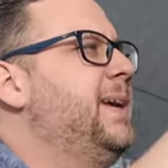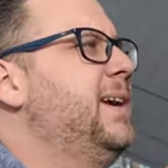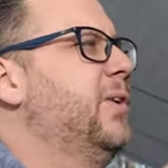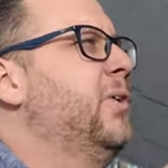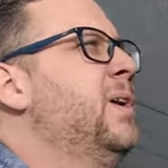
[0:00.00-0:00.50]

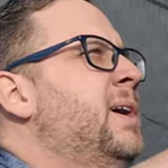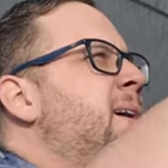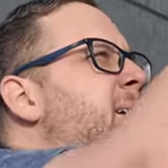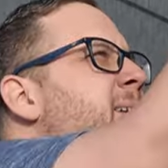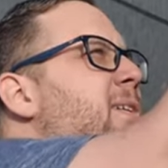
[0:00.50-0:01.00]
here,
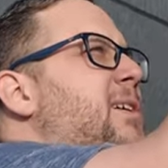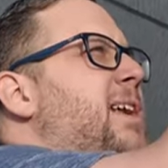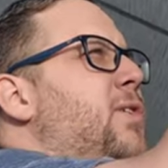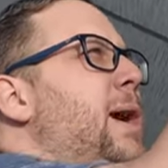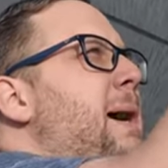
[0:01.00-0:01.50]
you're going
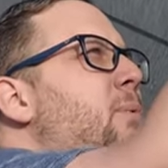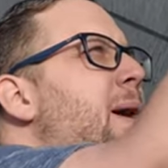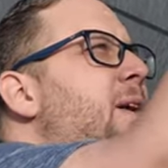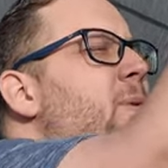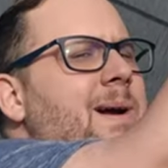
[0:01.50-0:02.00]
to grab
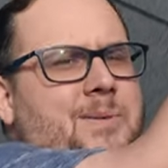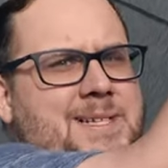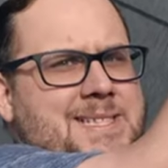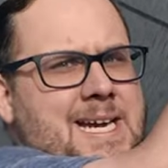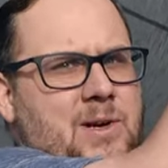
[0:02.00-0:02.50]
right around where
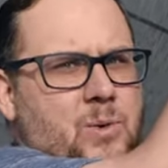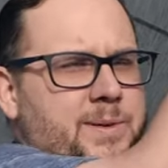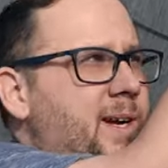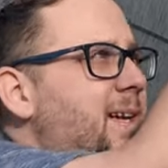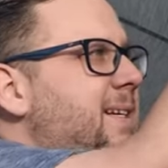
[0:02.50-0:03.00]
this acorn nut